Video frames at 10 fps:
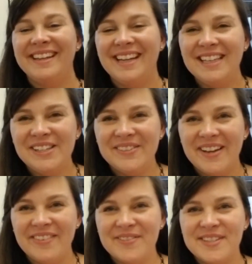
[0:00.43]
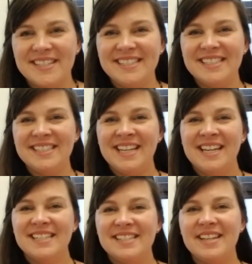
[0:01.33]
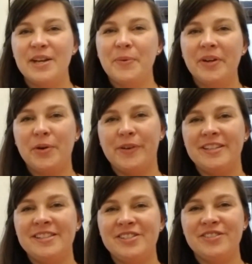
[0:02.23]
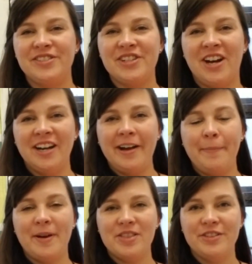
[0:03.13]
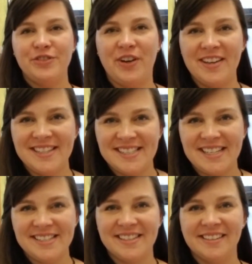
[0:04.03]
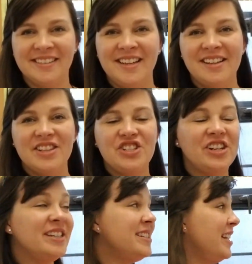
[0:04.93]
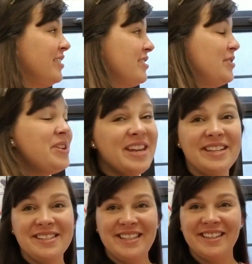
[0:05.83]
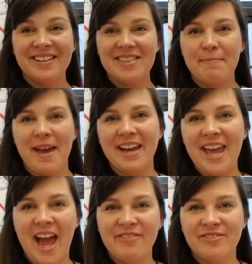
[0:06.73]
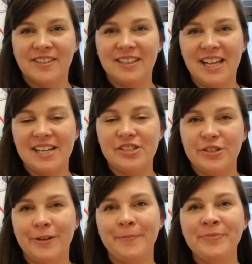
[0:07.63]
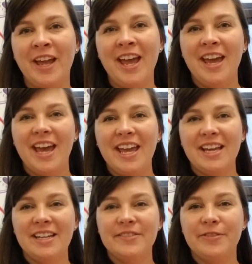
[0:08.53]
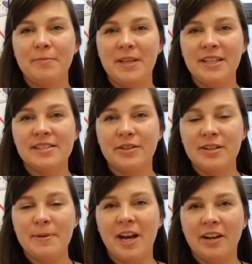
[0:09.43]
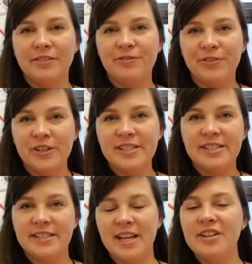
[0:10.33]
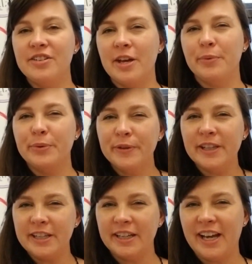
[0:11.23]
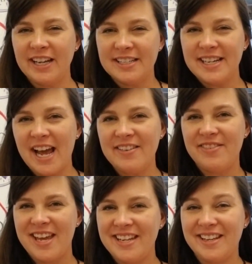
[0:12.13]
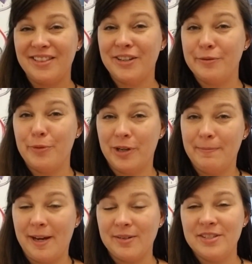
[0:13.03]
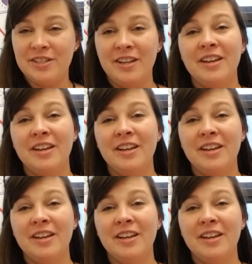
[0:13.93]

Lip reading: Hello everyone! Today we're going to talk about the Drawing Center. The Drawing Center is located here at the back half of our classroom, and for me it's going to be our first center that we're really going to kind of dive in and learn more about.